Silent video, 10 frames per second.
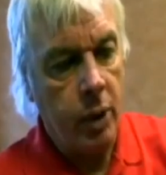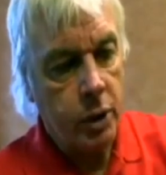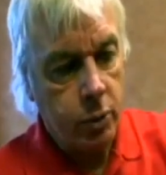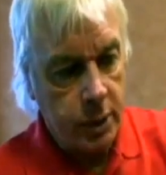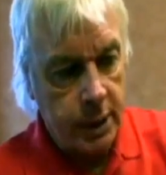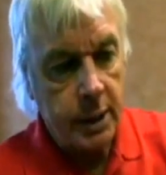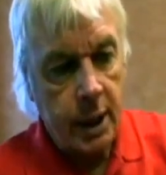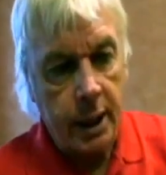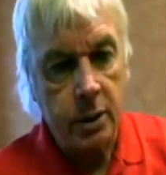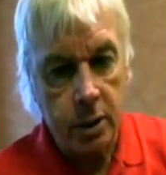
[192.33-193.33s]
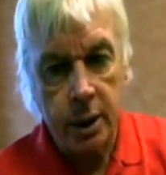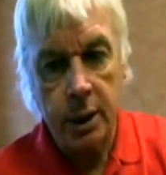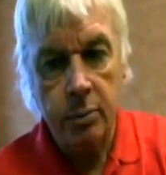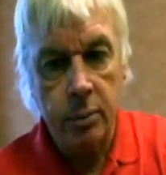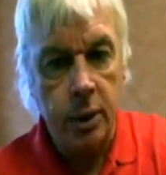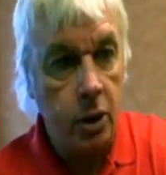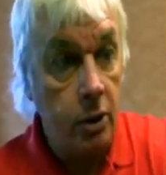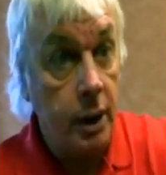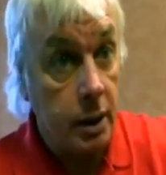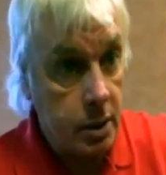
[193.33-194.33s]
which would dictate to the
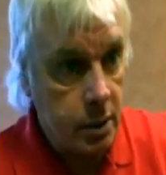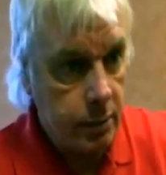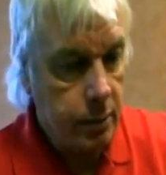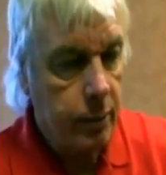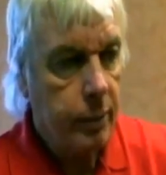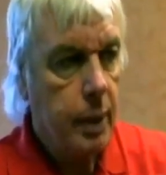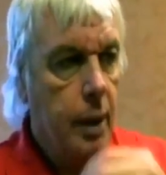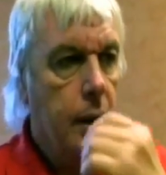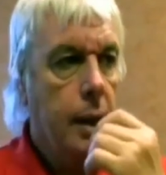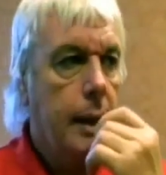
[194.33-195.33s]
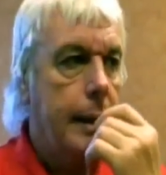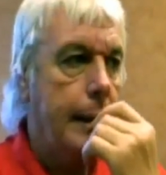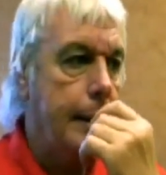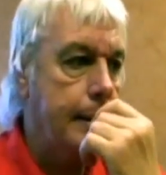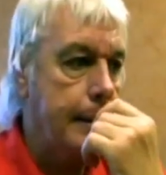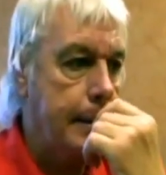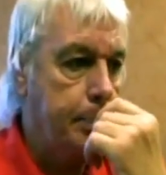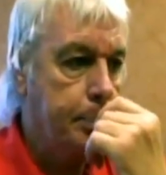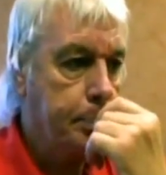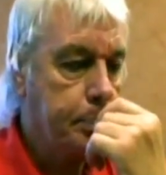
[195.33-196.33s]
unions.
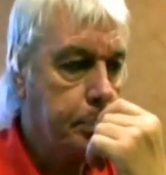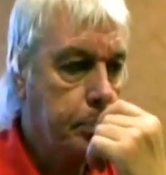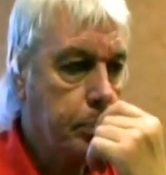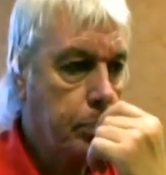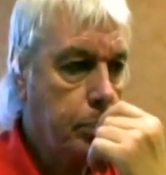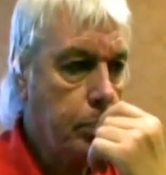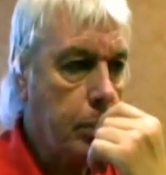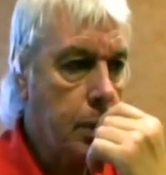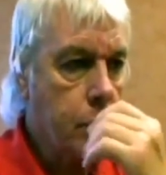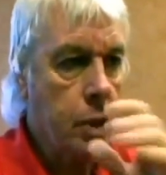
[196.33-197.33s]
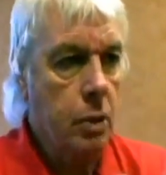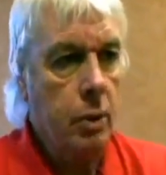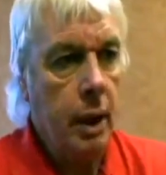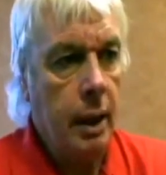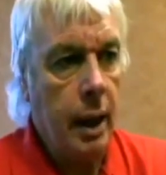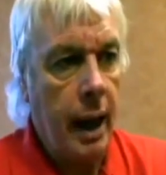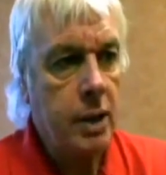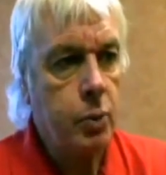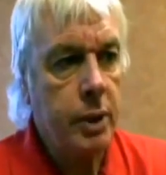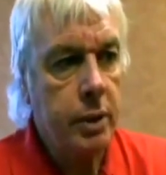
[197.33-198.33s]
And so
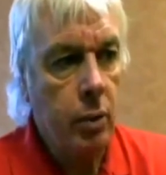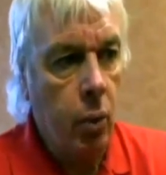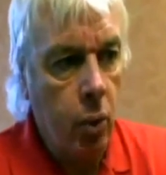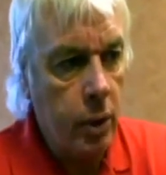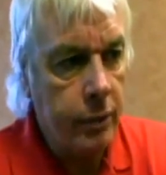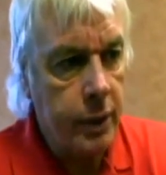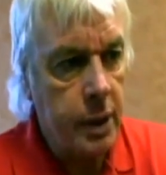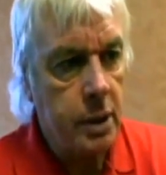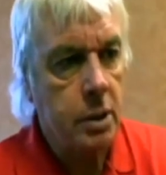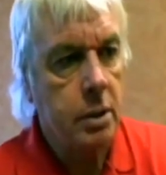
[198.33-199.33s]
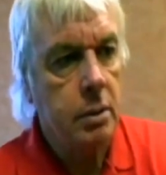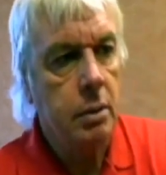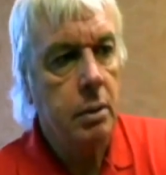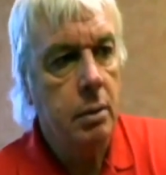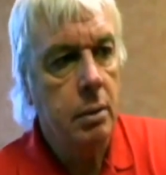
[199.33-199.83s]
as with all of these